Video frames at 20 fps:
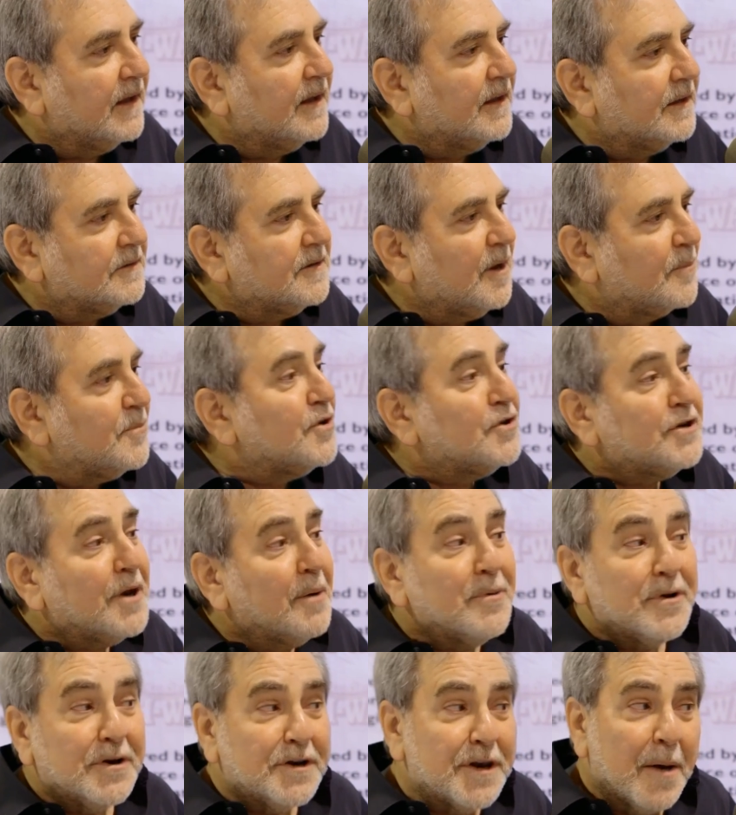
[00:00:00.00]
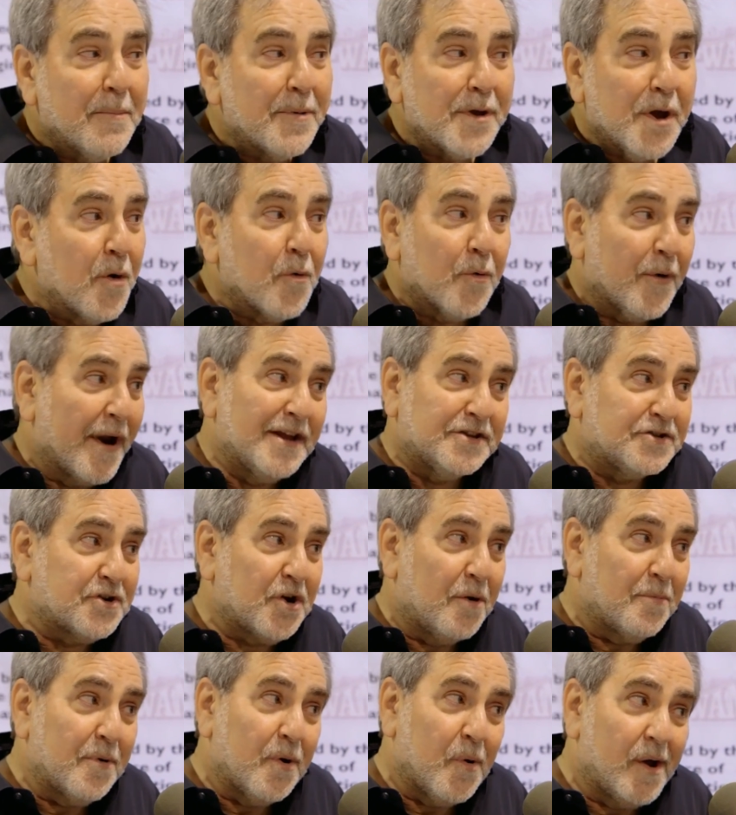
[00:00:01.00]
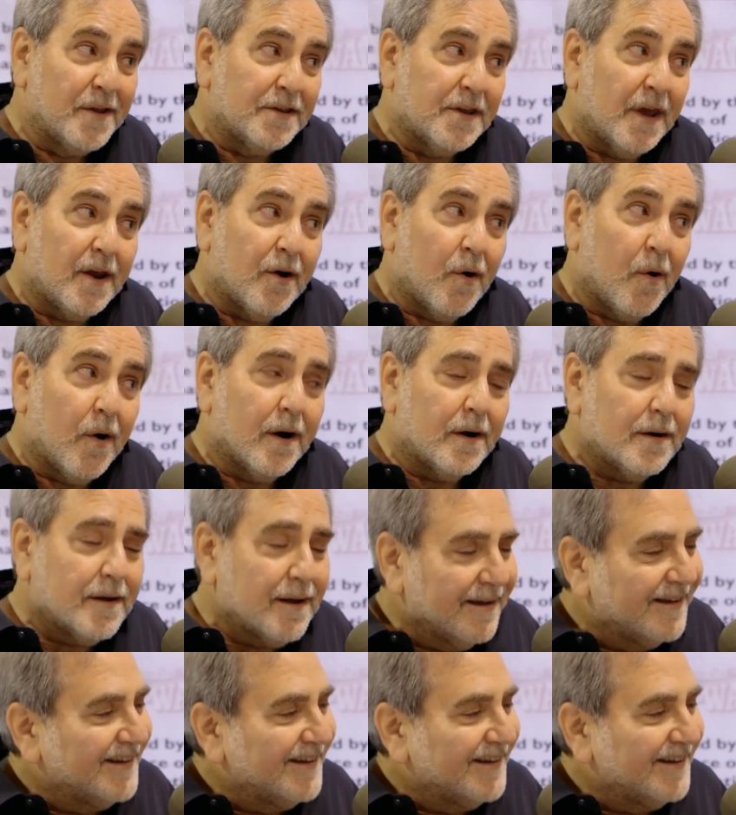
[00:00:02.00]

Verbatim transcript: uh, w w w dot rancho obi wan dot org.